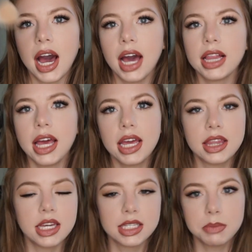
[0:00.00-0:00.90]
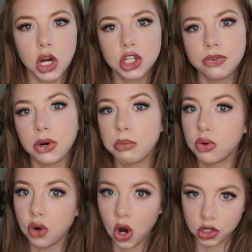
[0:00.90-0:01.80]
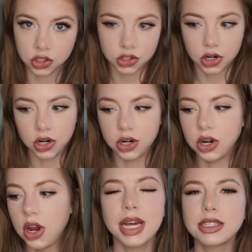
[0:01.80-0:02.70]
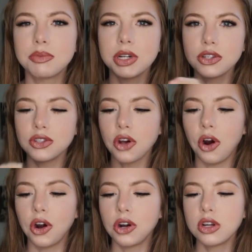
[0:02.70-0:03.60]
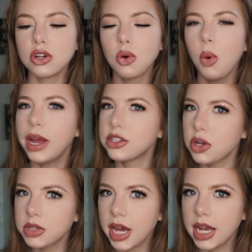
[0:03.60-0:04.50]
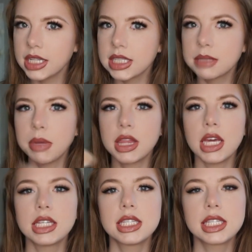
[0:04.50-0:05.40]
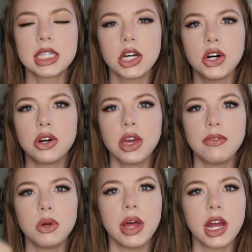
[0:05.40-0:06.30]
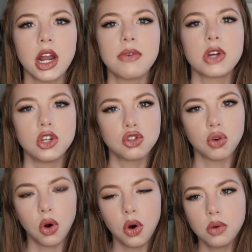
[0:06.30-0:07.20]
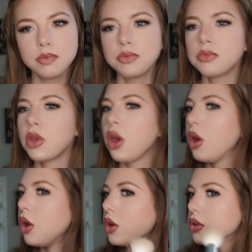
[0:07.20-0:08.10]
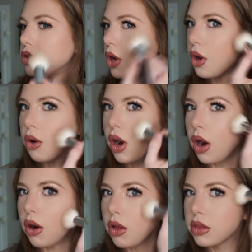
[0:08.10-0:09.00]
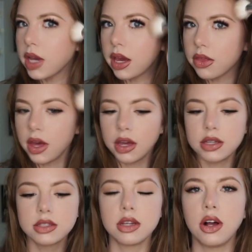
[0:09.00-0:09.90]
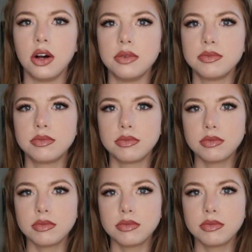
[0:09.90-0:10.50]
I like this brush for bronzer because the bristles aren't quite so dense, but they still give you like enough control. So I'll take this and I'll